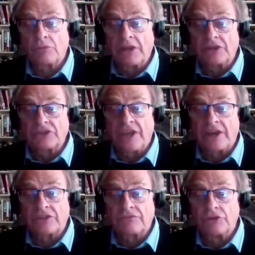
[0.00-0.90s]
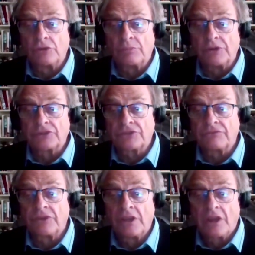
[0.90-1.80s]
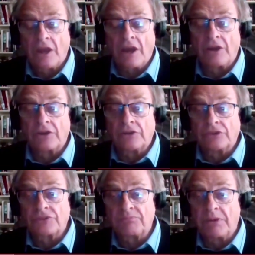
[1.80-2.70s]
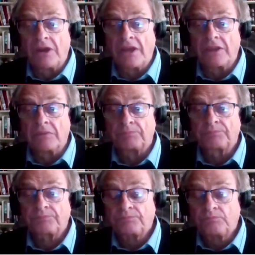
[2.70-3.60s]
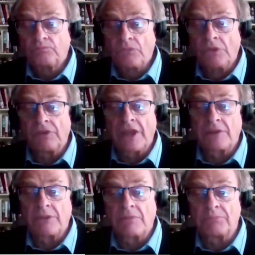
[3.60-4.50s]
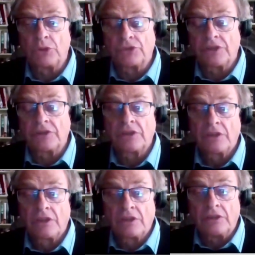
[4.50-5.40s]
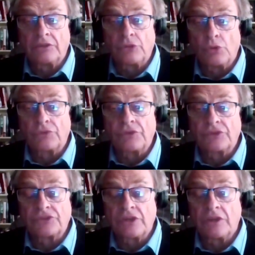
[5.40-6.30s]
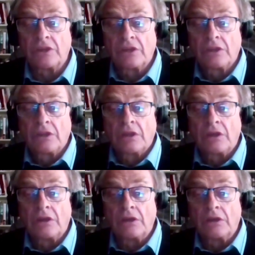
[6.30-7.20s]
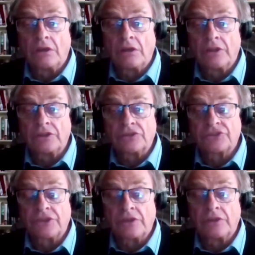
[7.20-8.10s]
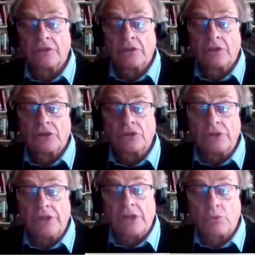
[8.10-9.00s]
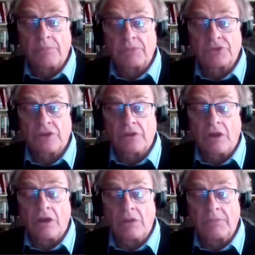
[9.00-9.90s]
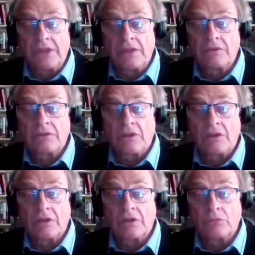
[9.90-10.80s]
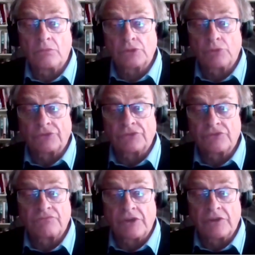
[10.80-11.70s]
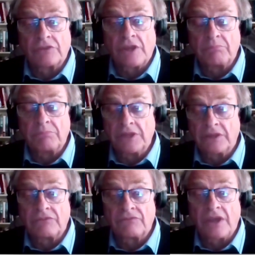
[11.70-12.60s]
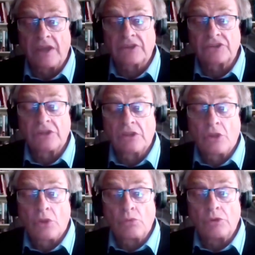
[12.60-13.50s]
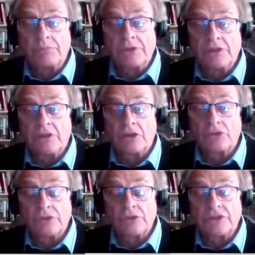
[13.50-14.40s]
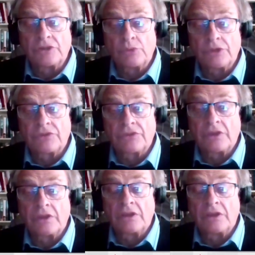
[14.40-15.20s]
tremendous act of hubris, of arrogance by Vladimir Putin. He thought that his newly equipped army, which wasn't that big, in fact, would be greeted with